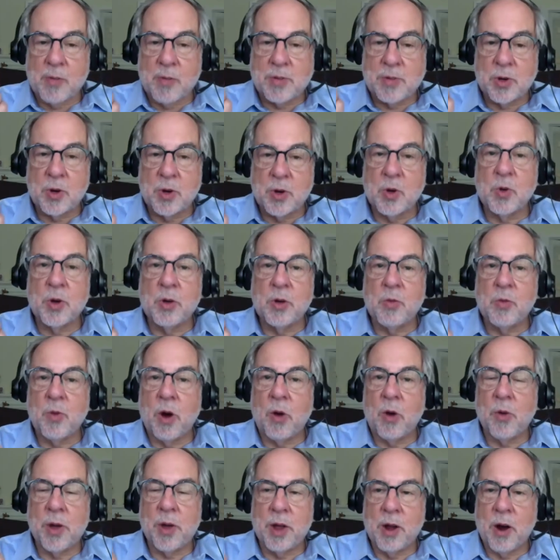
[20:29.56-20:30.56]
who and
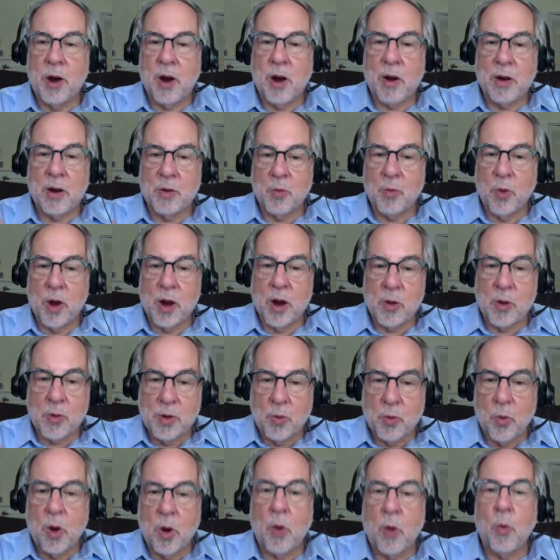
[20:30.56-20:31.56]
what we are and
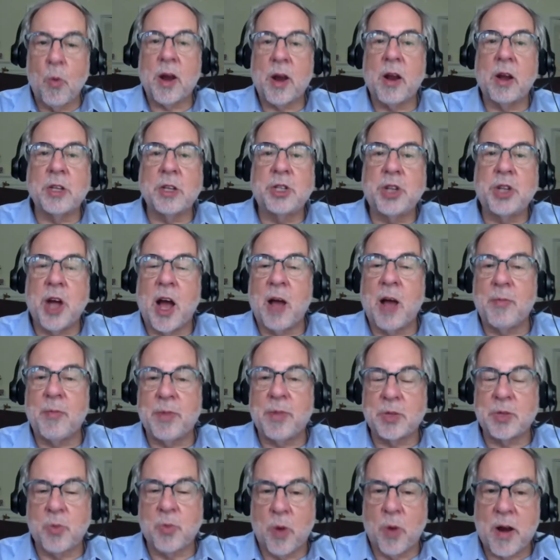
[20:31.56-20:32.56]
what our job
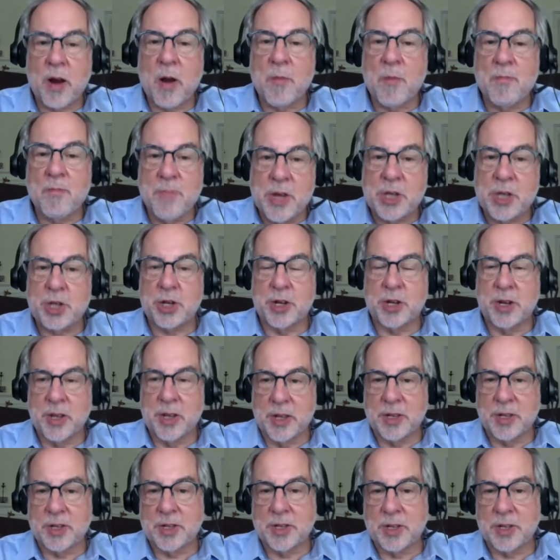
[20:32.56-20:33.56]
is, what our mission
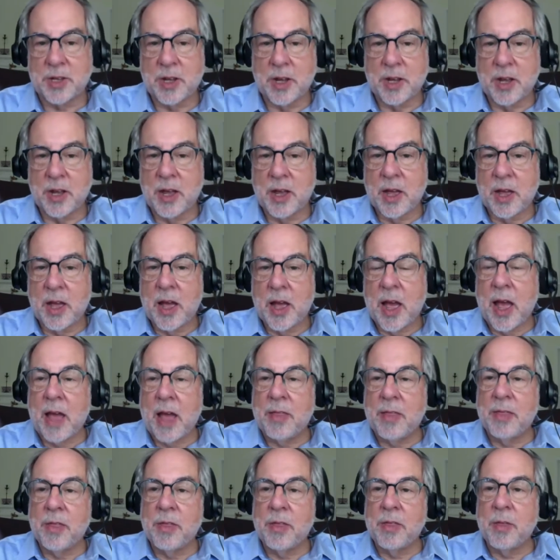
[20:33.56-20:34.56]
is.
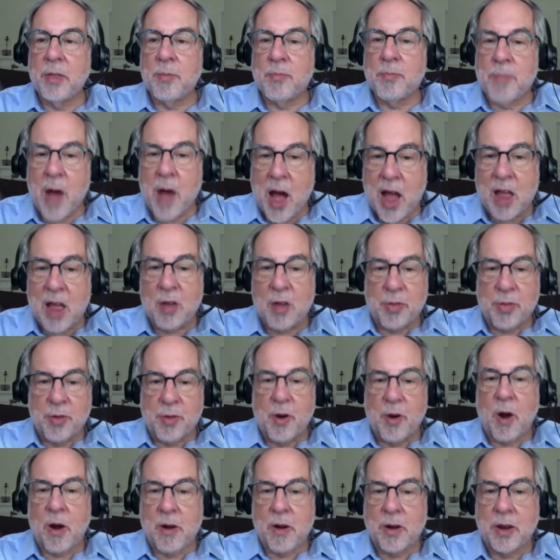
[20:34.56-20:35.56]
And my
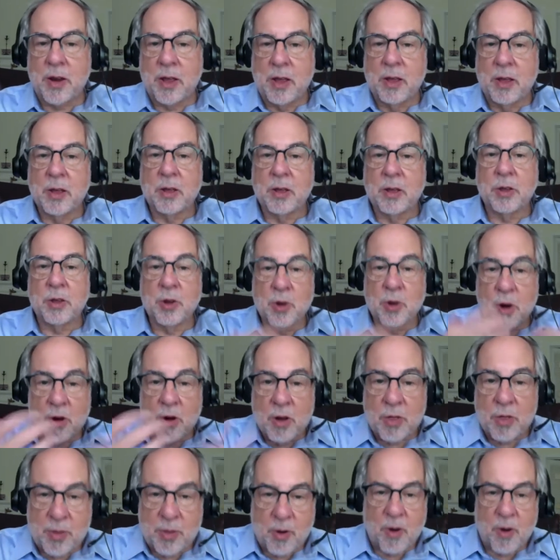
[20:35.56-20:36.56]
authority, your
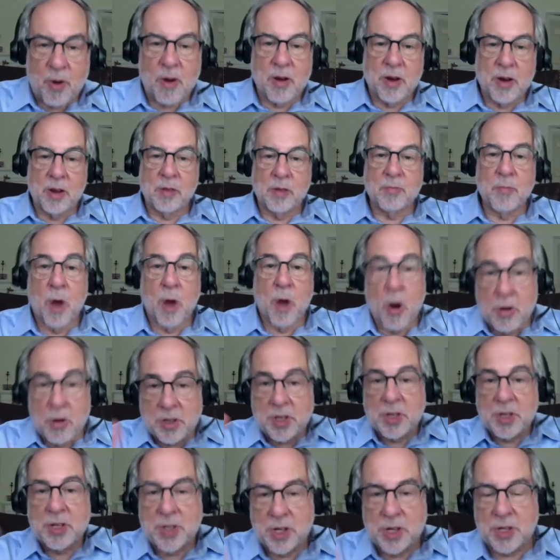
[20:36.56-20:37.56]
authority,
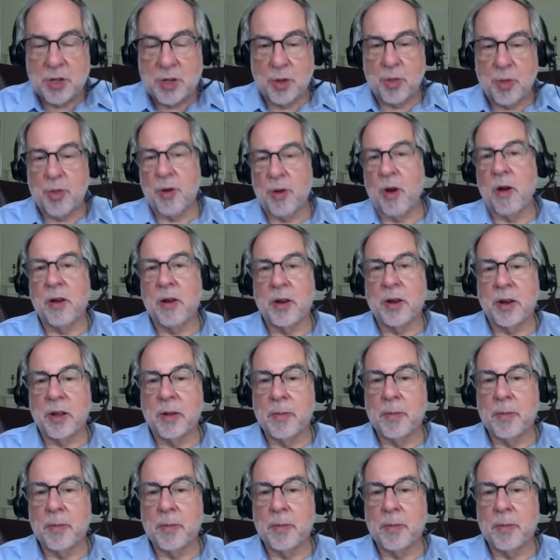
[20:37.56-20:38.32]
Moses' authority,